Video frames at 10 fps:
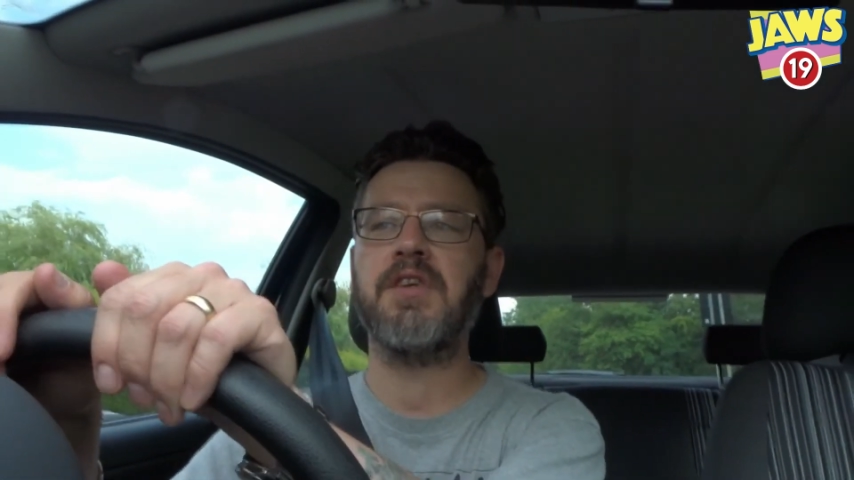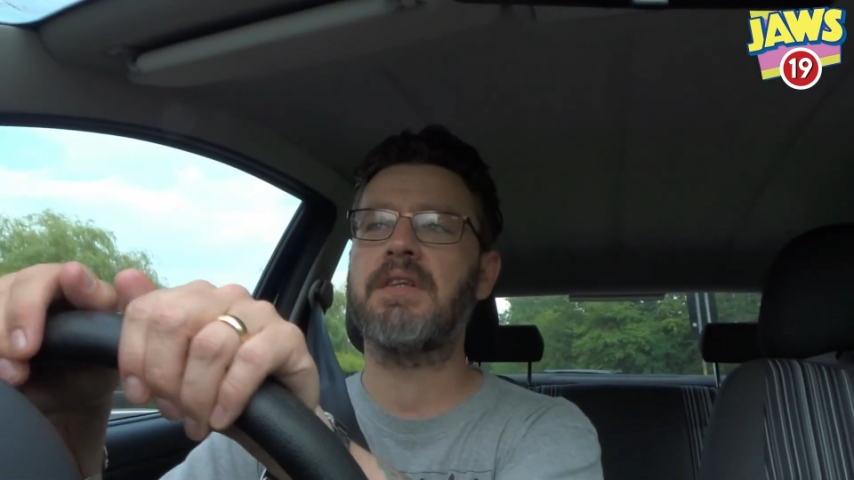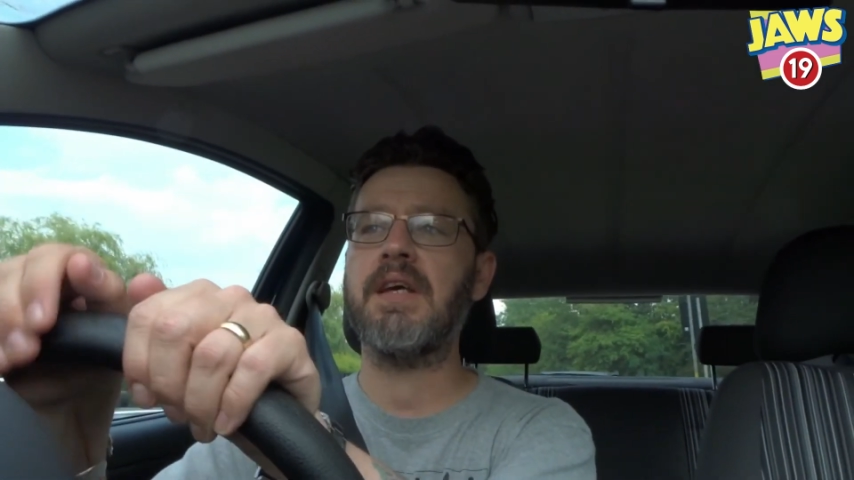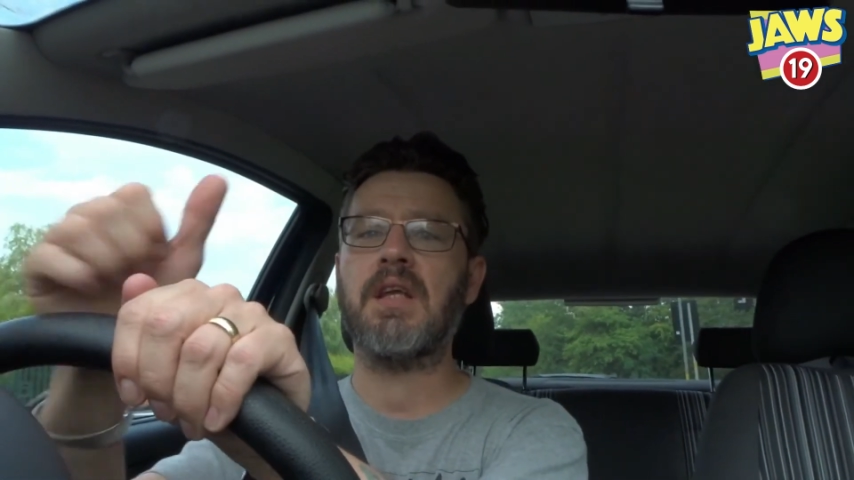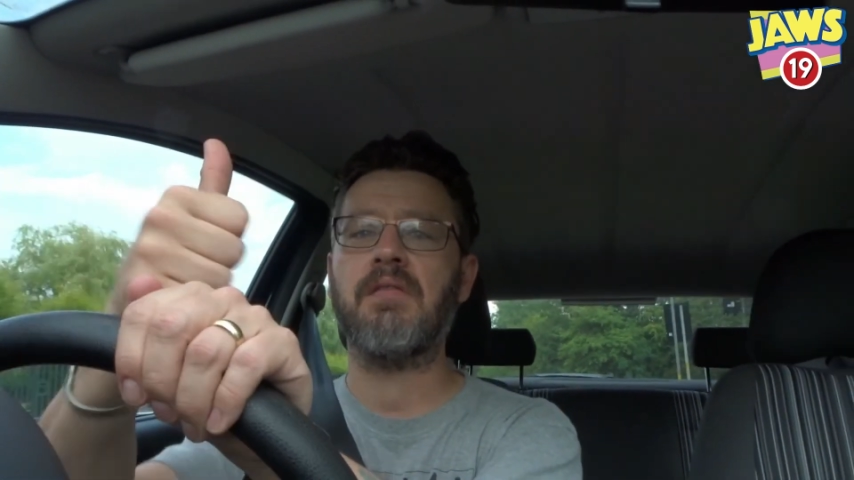you
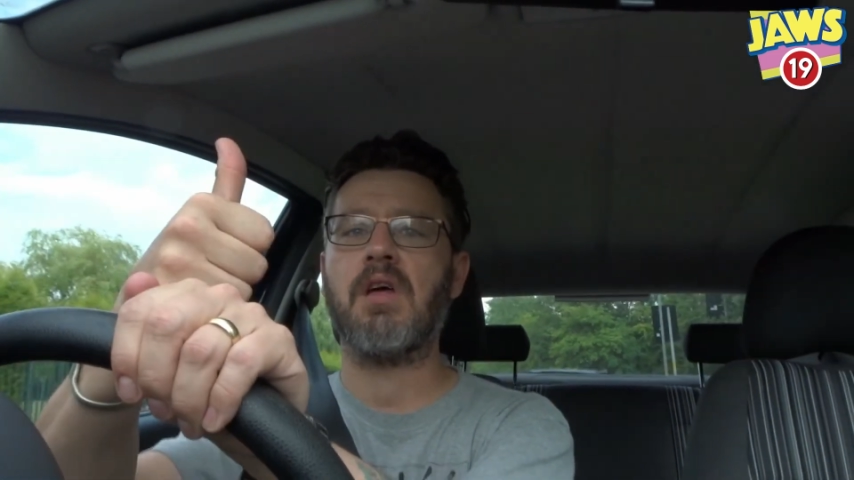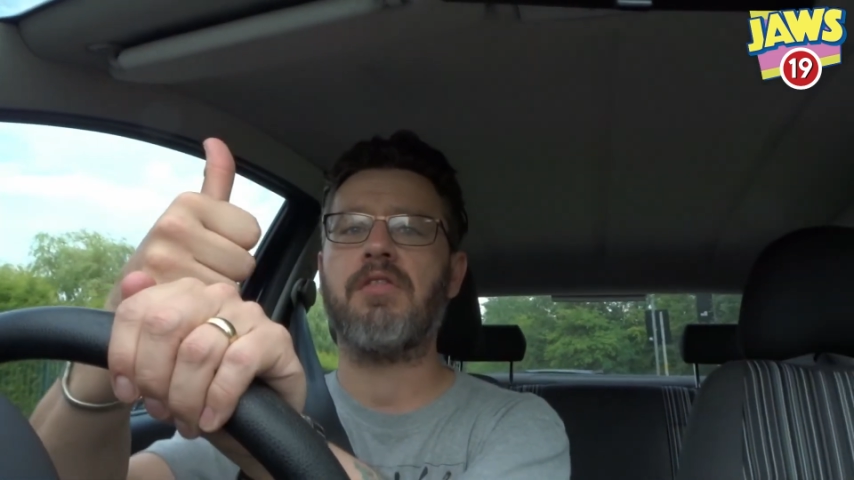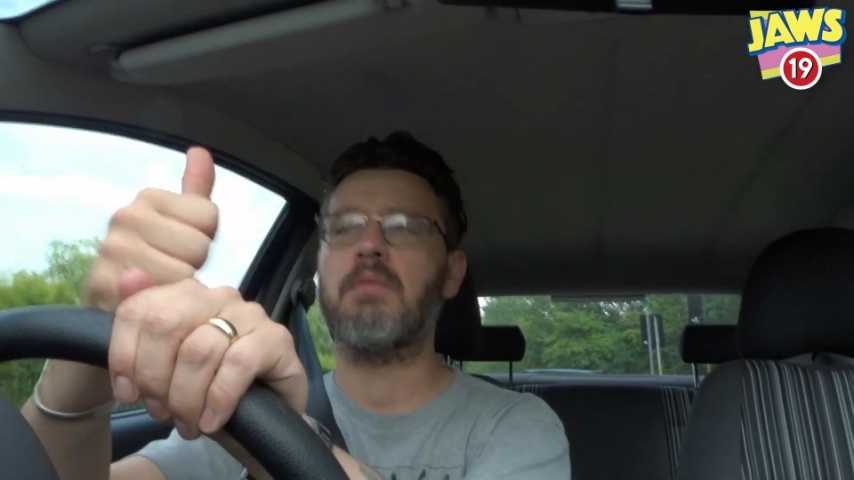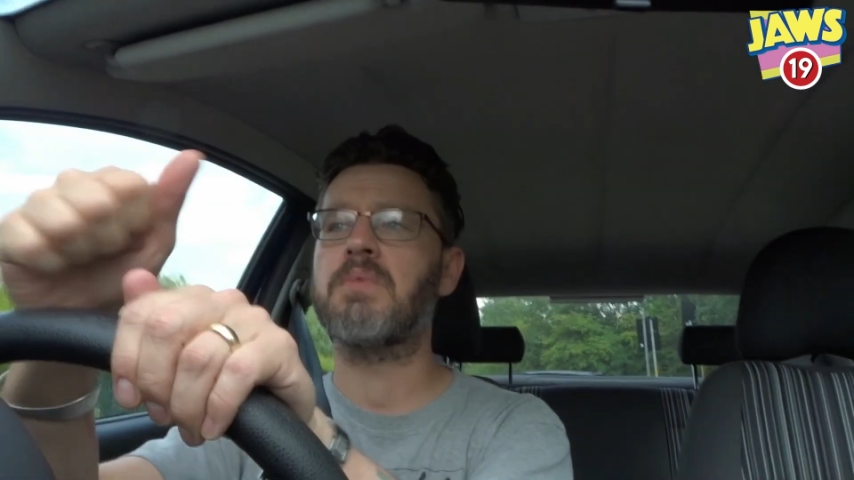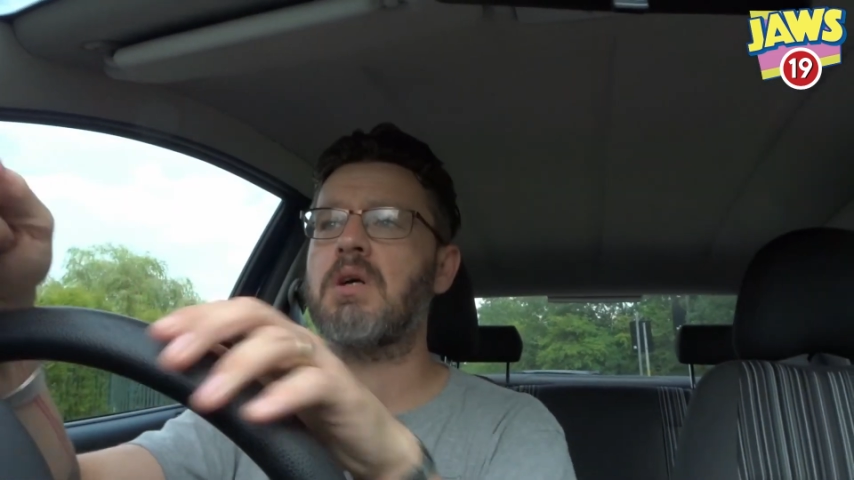did, give it a
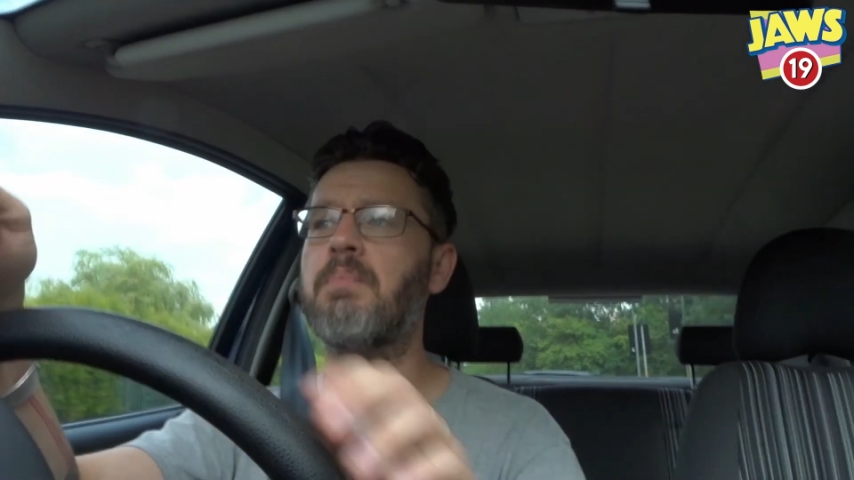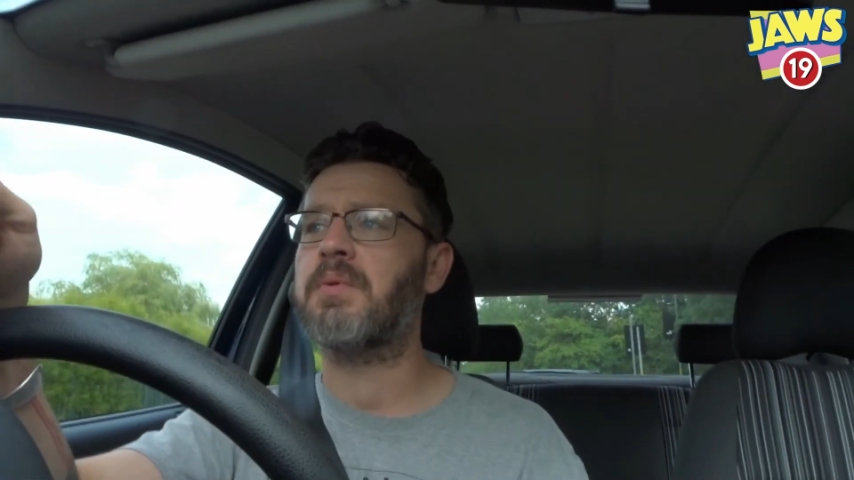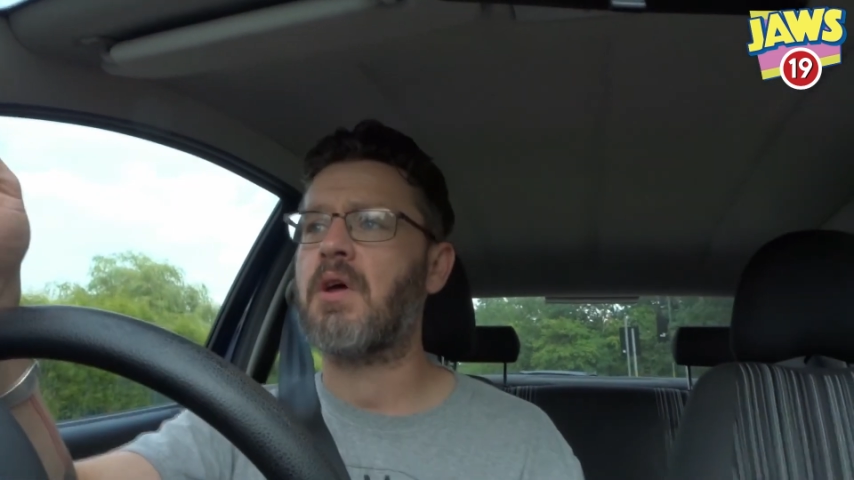thumbs up.